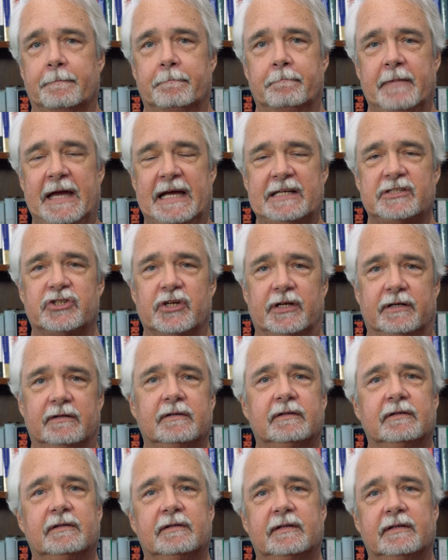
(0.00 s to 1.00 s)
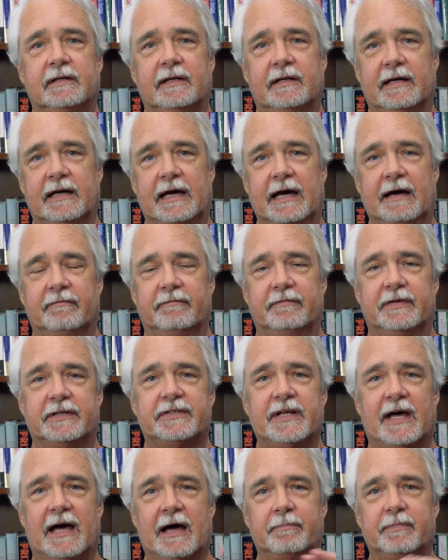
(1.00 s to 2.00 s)
mansion at the
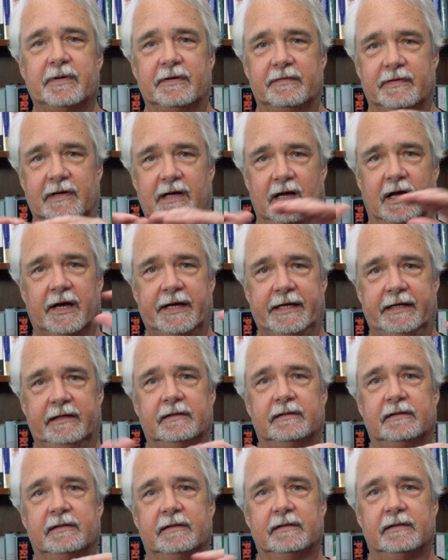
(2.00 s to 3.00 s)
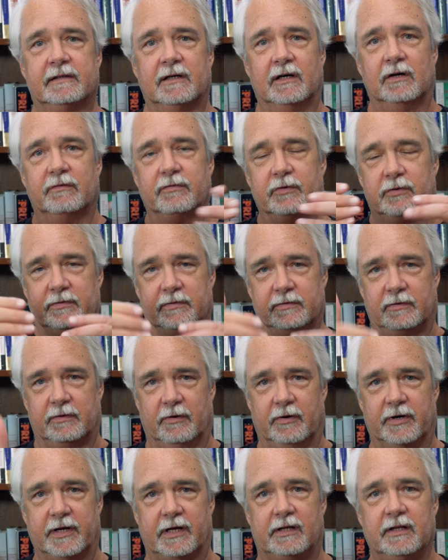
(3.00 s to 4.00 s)
top of a height over
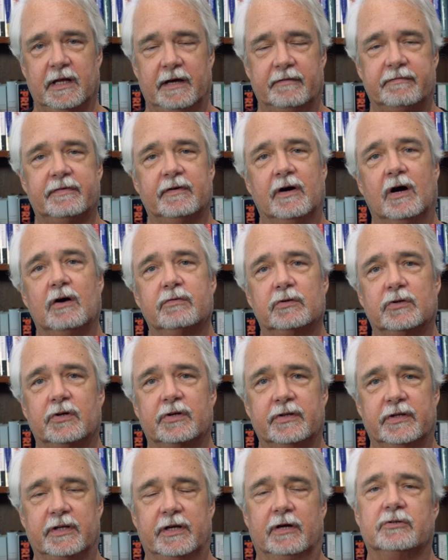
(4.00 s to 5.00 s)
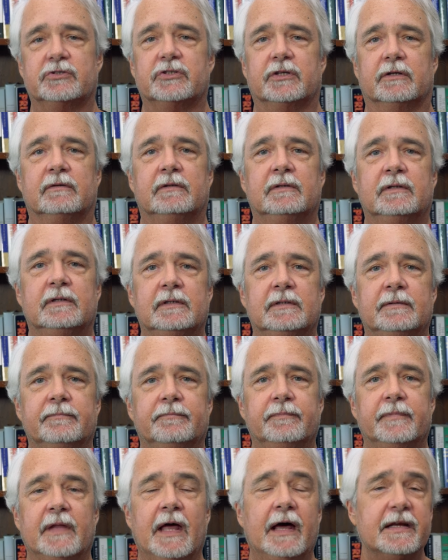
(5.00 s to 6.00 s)
on a cliff overlooking the ocean.
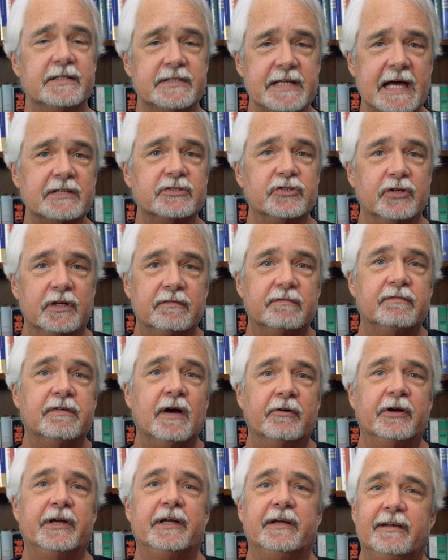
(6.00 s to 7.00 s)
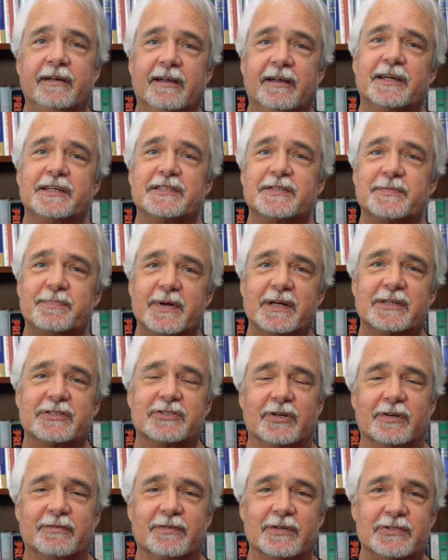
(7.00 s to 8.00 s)
And it's actually a very nice
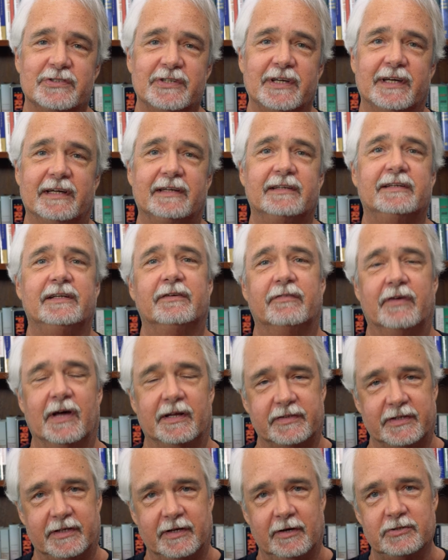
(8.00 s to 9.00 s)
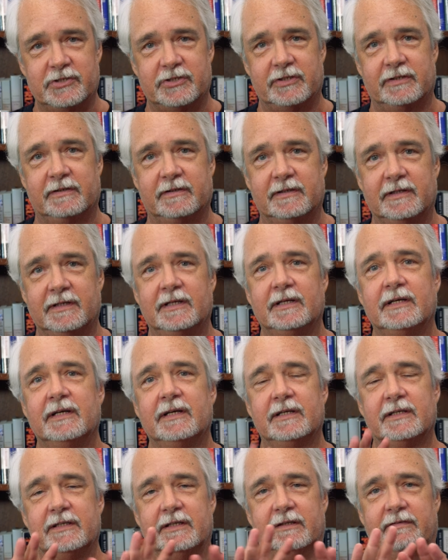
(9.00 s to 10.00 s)
picture if you see it. You've got the ocean,
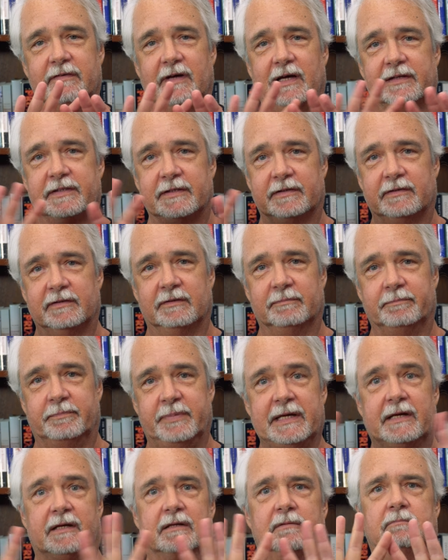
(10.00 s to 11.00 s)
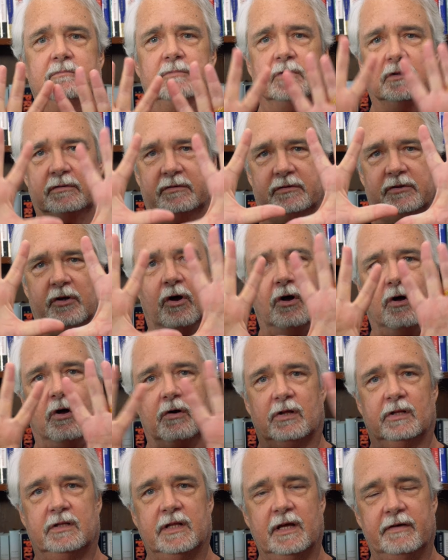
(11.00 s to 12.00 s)
you've got the big,
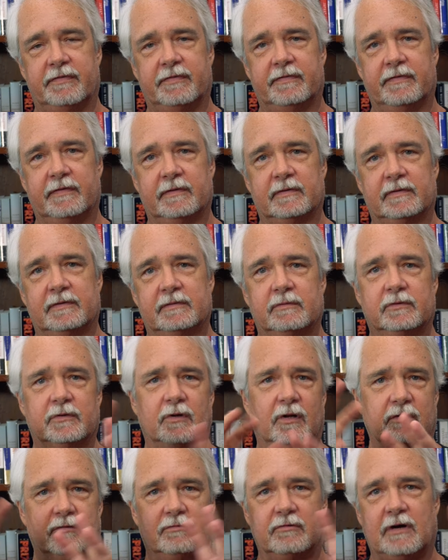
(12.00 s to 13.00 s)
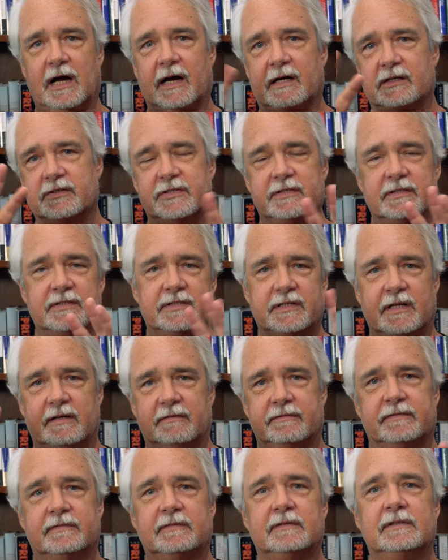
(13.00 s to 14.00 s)
tall cliff, all the rocks and
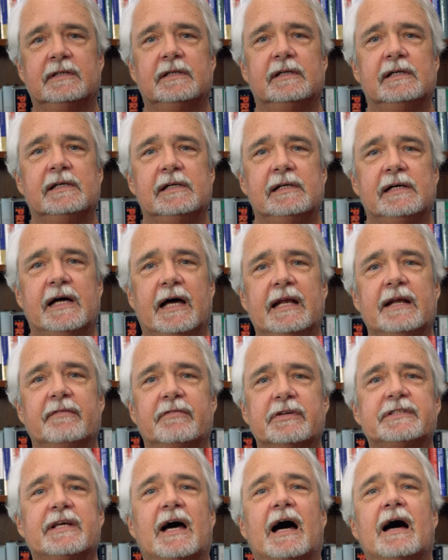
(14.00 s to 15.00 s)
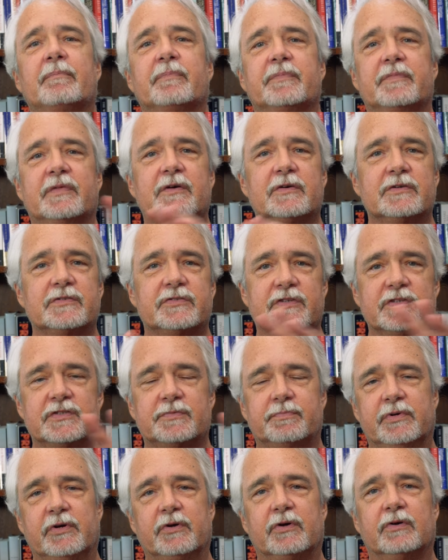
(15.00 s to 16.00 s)
stuff. And at the top, there's
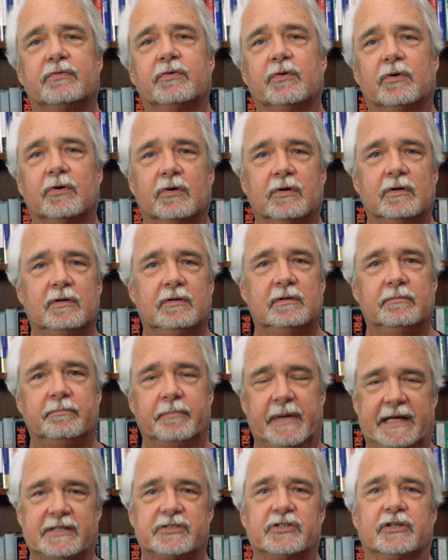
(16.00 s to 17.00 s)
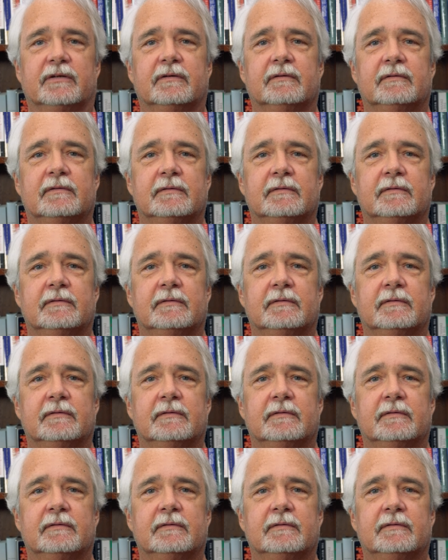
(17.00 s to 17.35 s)
this beautiful mansion.